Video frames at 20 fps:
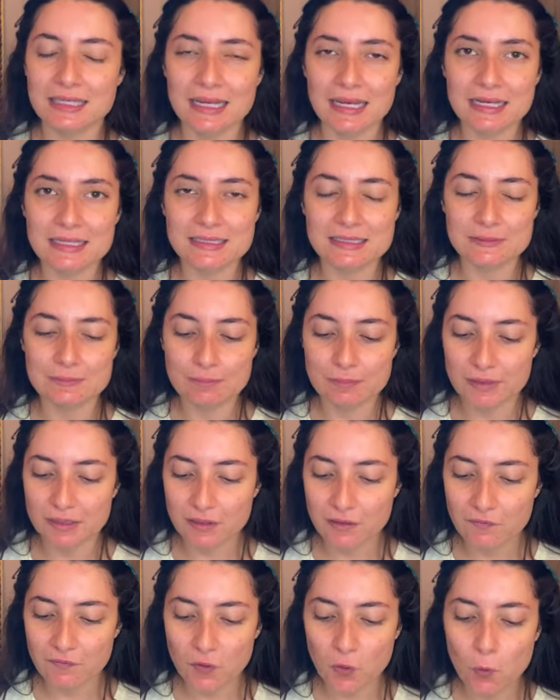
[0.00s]
has a bit
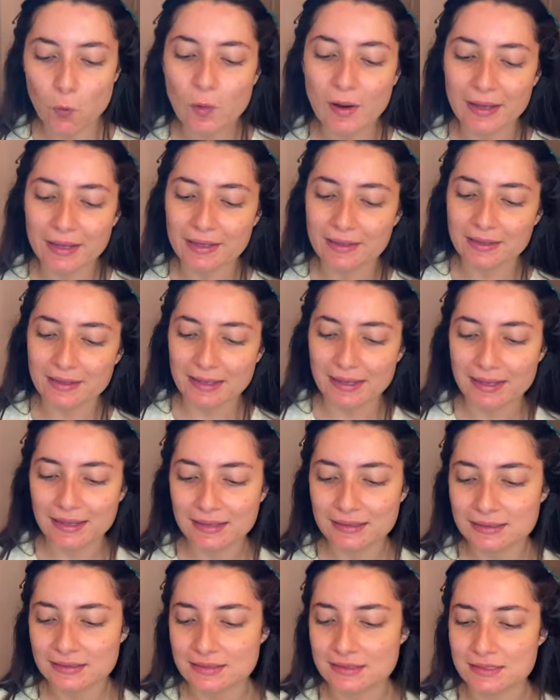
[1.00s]
of a white
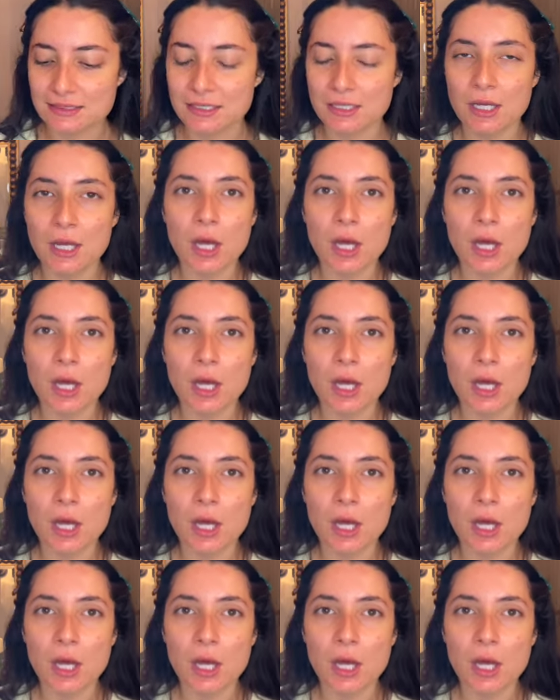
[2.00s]
cast.